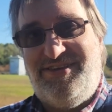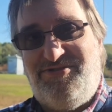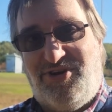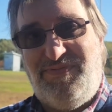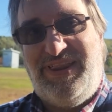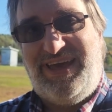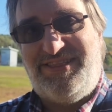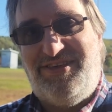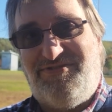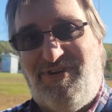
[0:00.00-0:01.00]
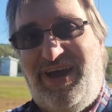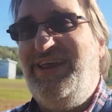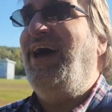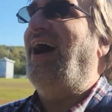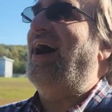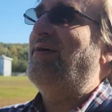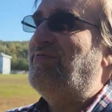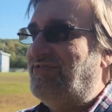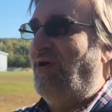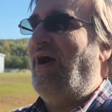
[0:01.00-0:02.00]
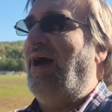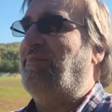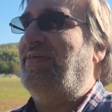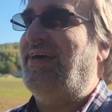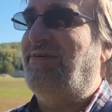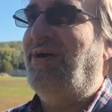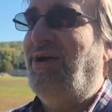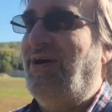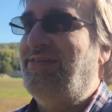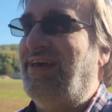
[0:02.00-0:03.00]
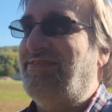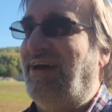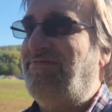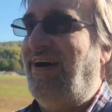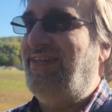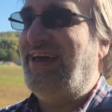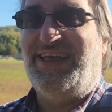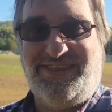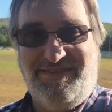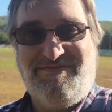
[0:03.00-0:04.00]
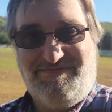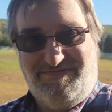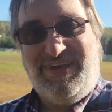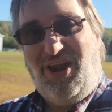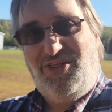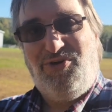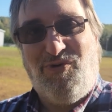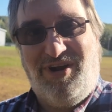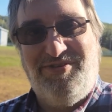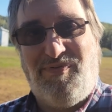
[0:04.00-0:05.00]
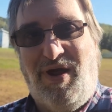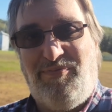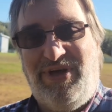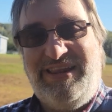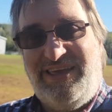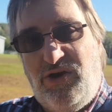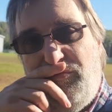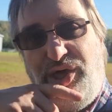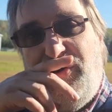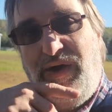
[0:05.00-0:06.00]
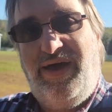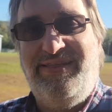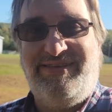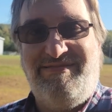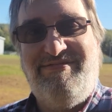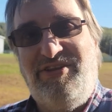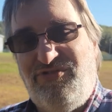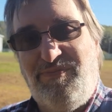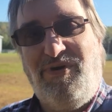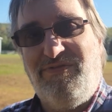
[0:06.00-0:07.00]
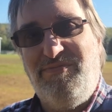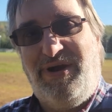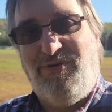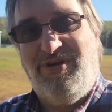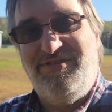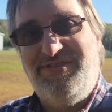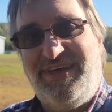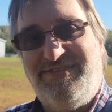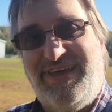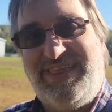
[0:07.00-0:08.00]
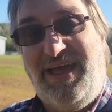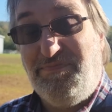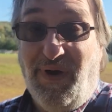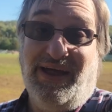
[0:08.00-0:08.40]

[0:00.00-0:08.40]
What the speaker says: this took me to get this right. I am so happy that I finally got to set all the words properly and didn't go bleh, and trip over my words and things like that.